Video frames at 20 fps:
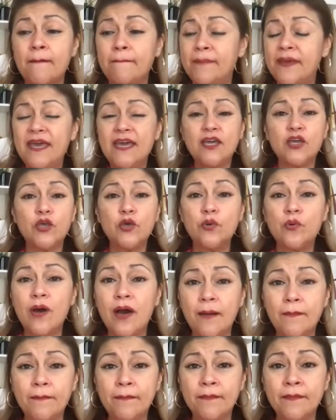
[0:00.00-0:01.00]
pick you
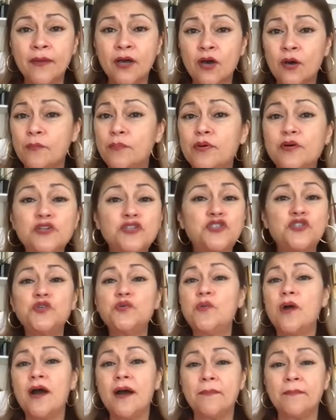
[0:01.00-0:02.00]
up, push
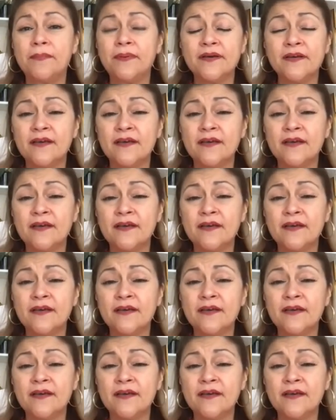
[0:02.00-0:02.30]
you up,